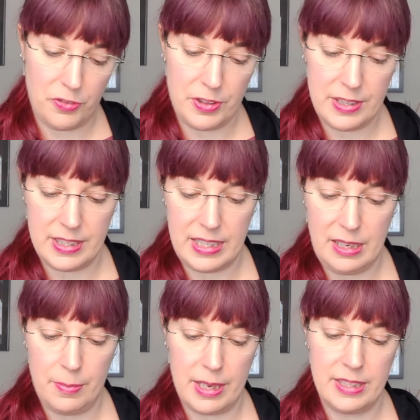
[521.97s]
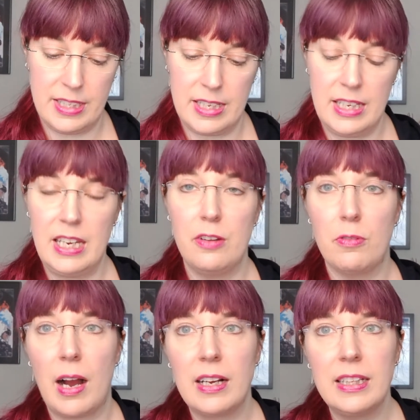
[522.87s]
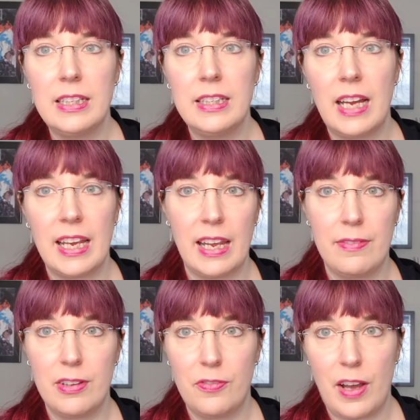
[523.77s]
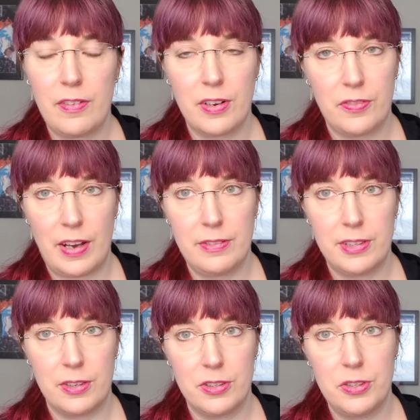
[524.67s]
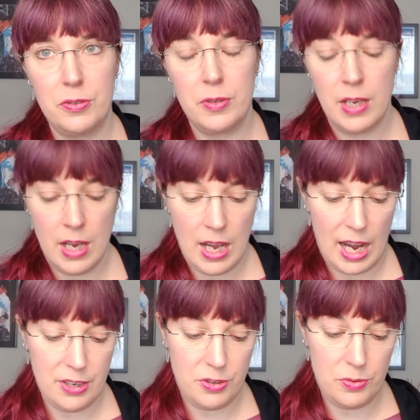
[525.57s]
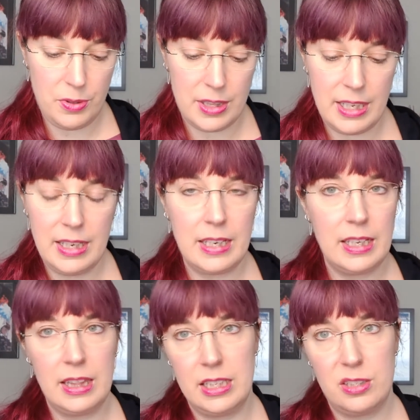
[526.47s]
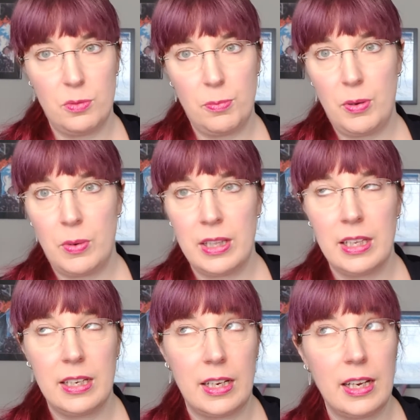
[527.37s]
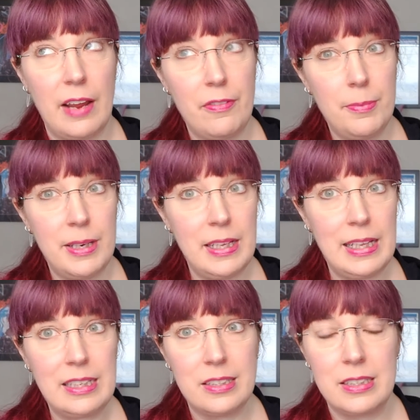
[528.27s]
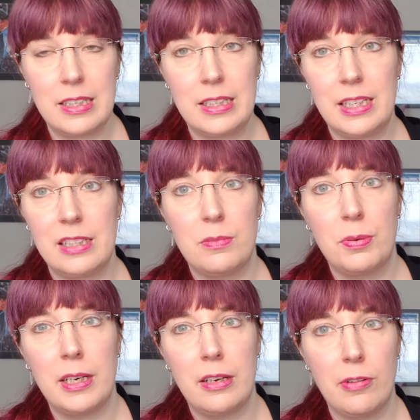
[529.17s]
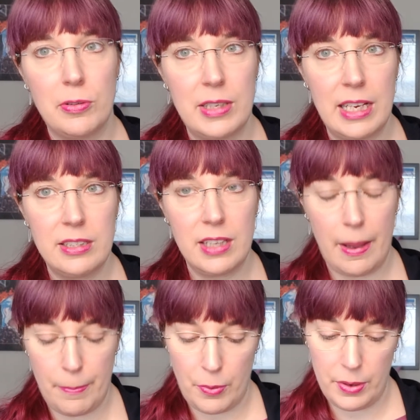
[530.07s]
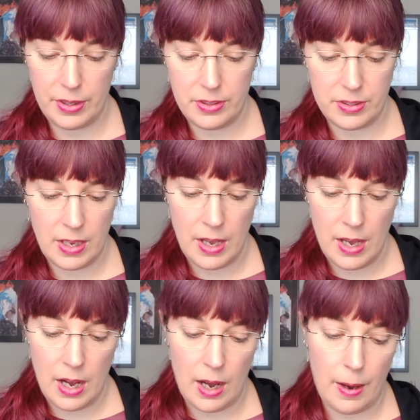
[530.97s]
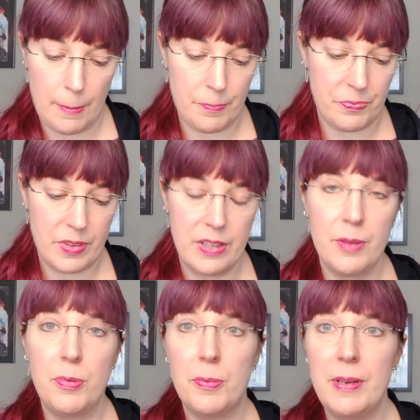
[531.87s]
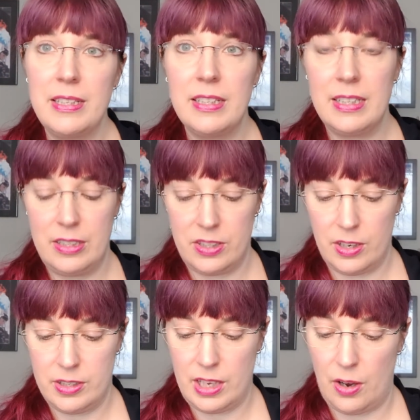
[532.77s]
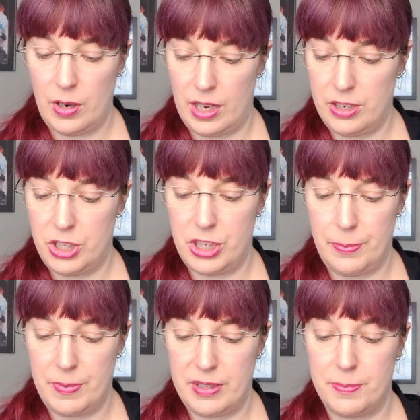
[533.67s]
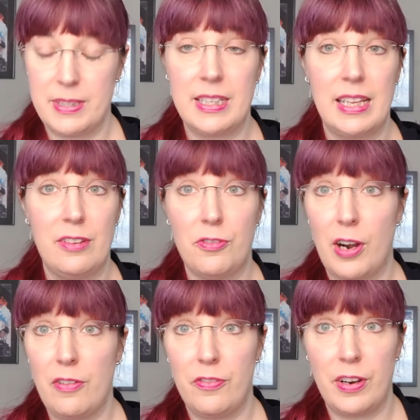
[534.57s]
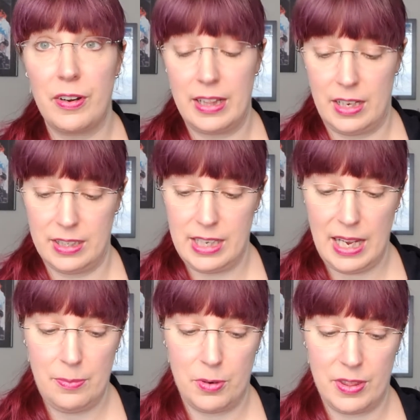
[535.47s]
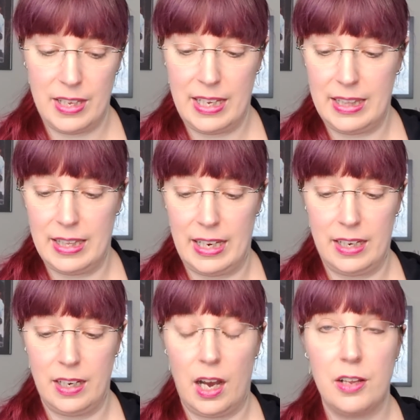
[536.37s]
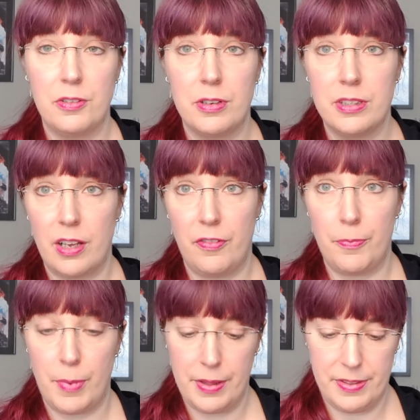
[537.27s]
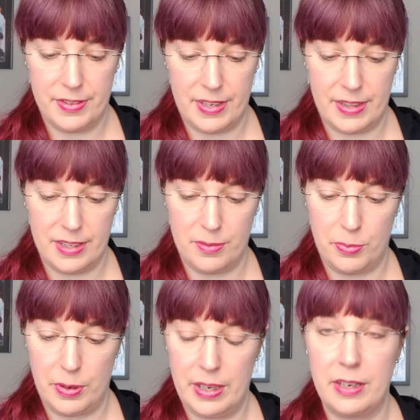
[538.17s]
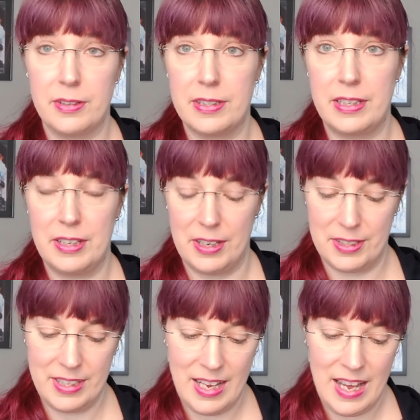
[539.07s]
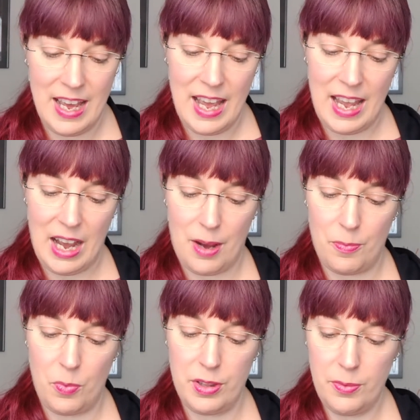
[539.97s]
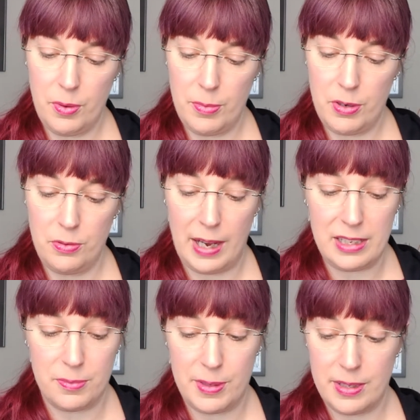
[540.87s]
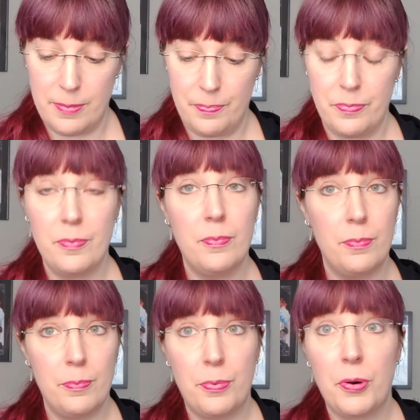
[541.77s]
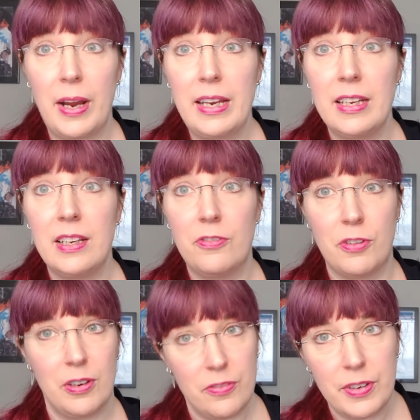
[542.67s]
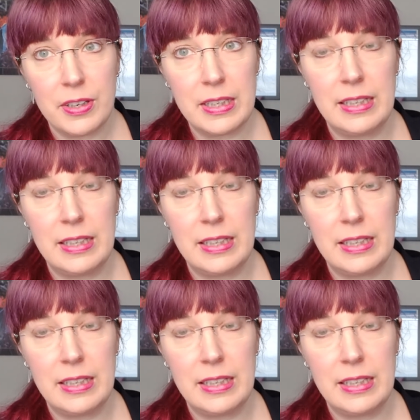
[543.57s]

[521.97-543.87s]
for the Sea by Zen E. Rocklin. I gave this 5 out of 5 stars too. I do think this will be one that not everybody likes because it gets pretty grotesque at points. The book basically starts out on a ship that's been sailing for a very long time. We're thinking hundreds of months at this point, years and years, with a woman who has been pregnant for a very